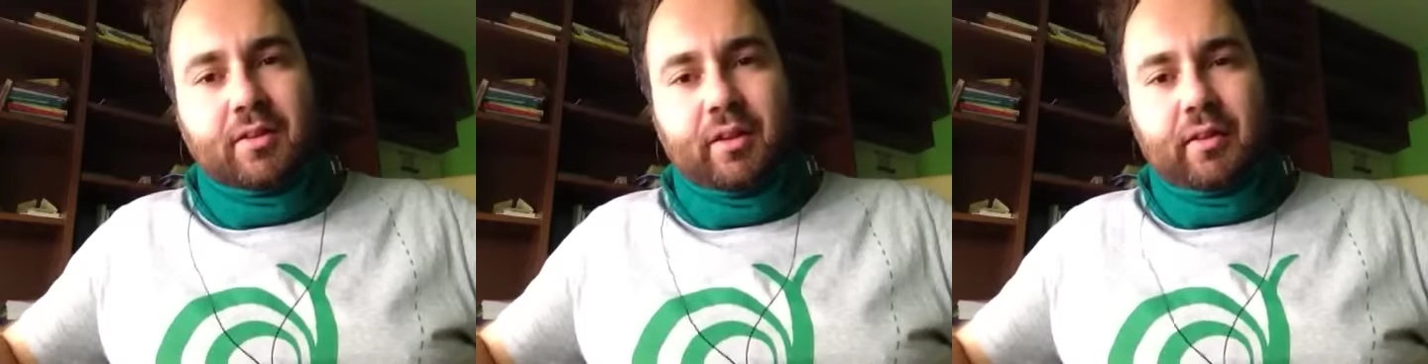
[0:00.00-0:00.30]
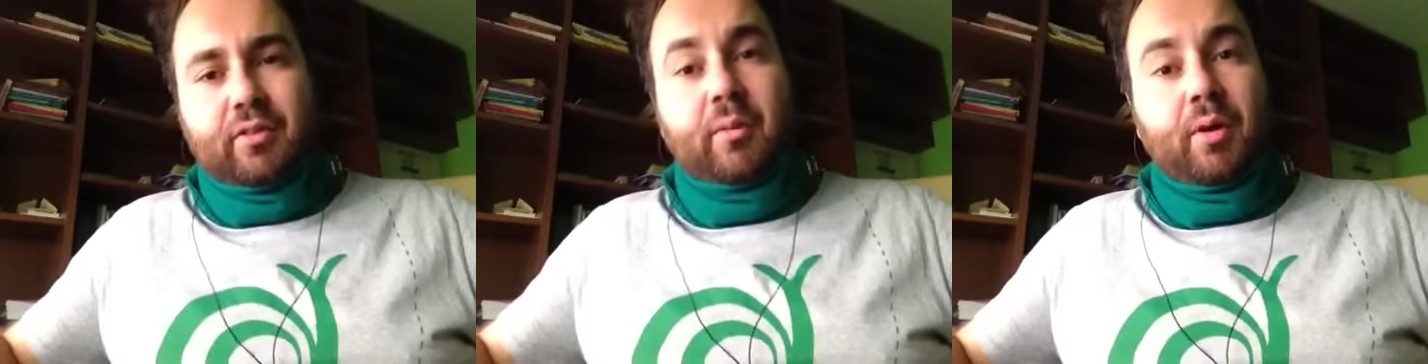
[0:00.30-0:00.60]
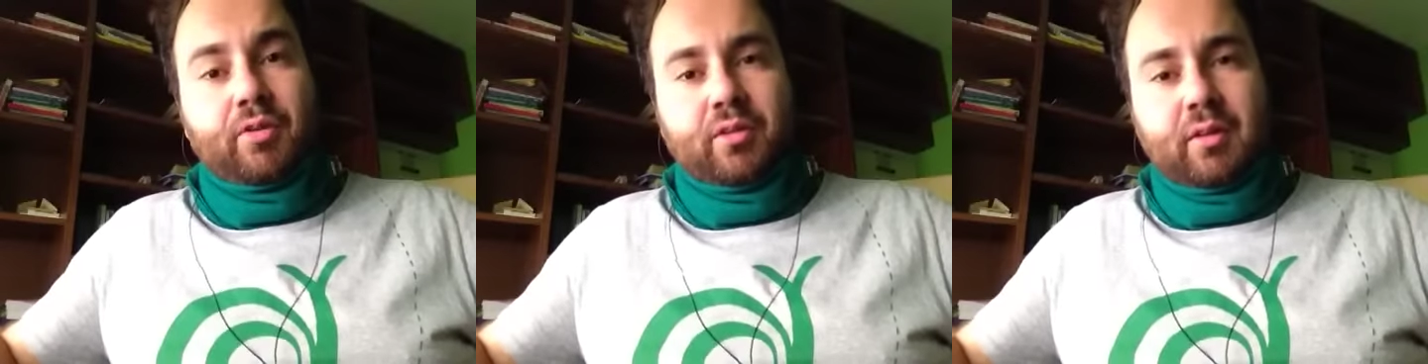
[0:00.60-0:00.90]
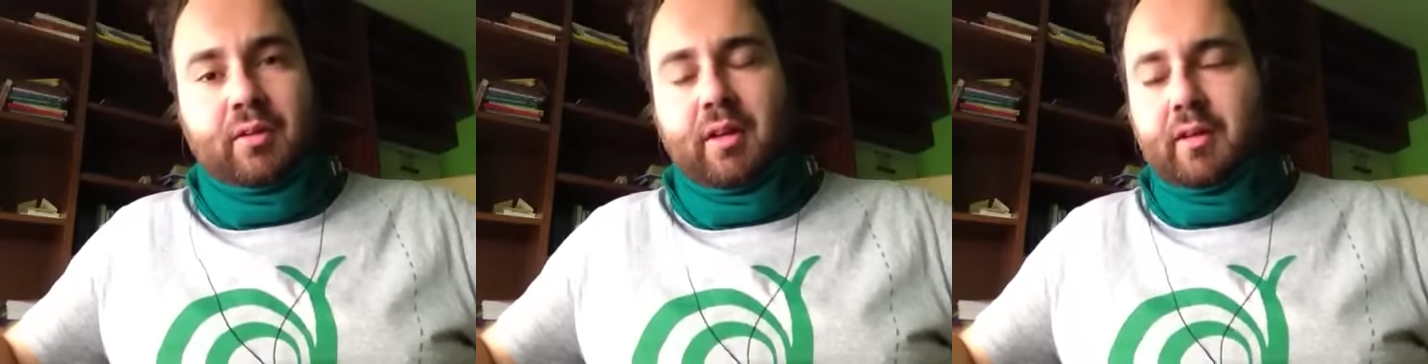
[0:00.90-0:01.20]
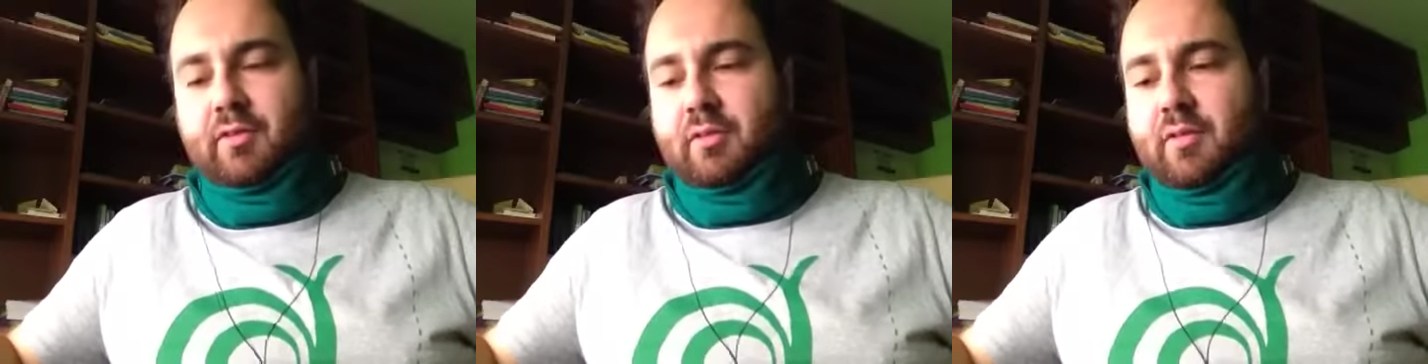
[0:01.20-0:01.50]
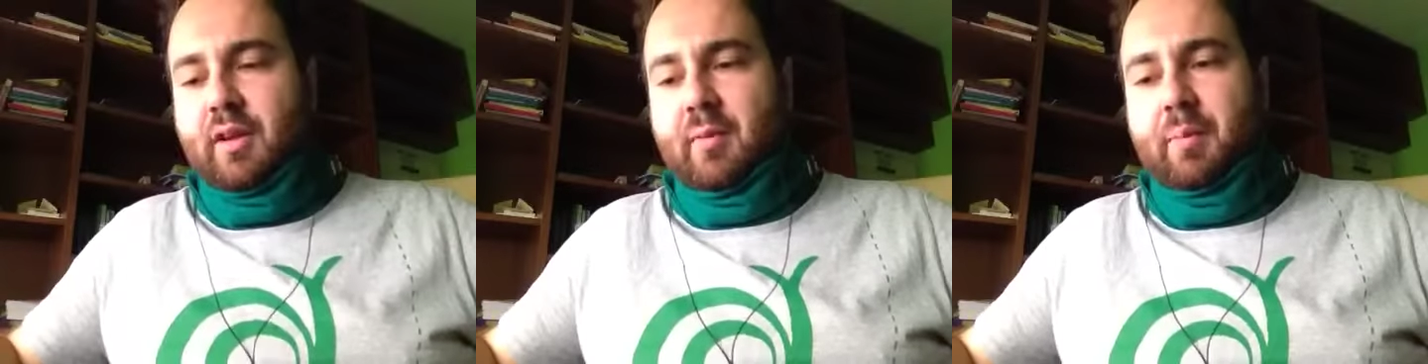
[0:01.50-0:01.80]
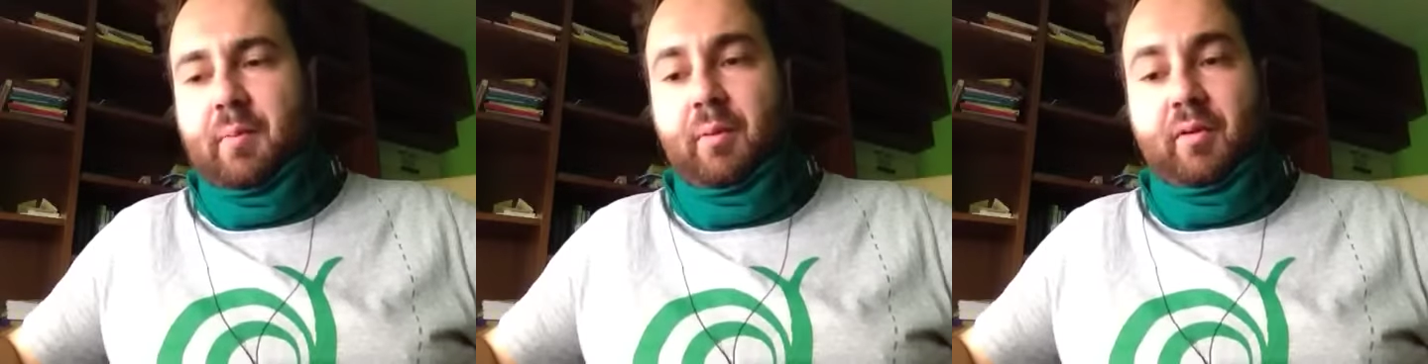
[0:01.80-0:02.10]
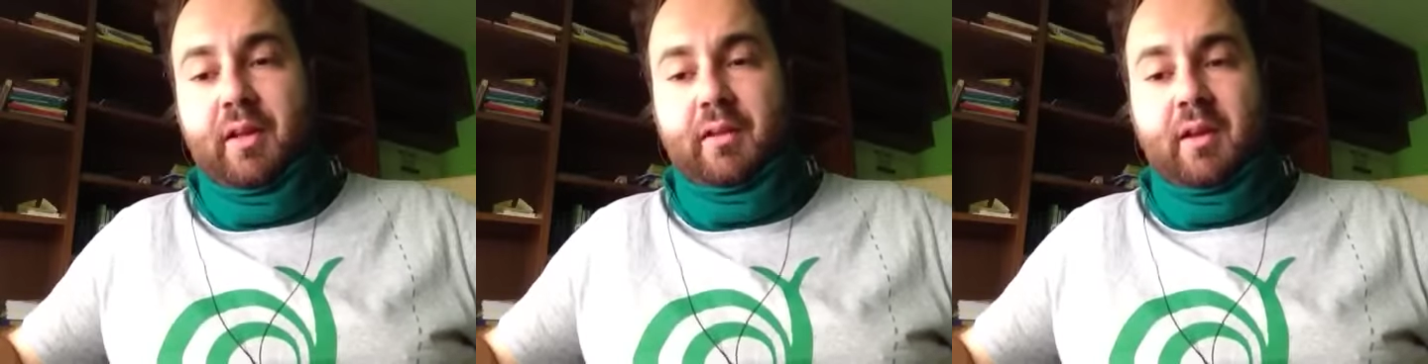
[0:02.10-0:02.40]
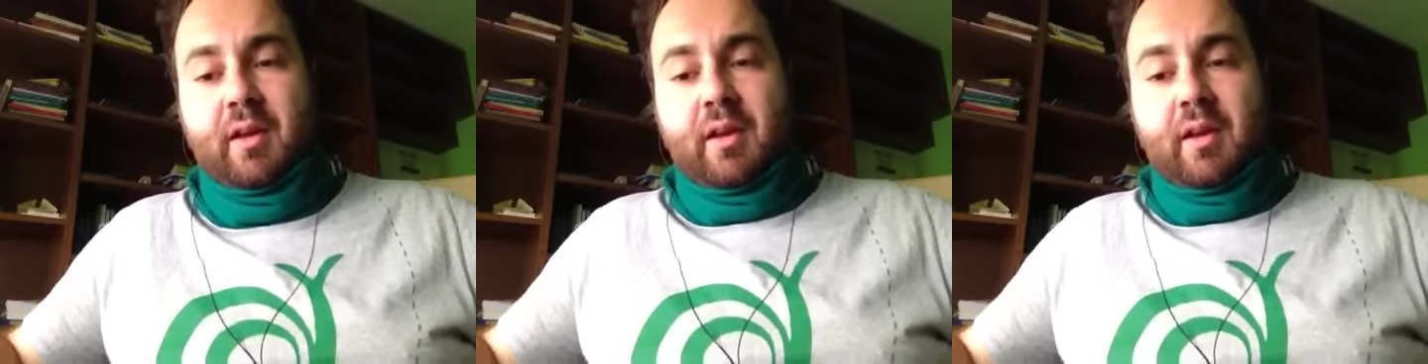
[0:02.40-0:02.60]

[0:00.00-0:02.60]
connection, emotional connection. There are people that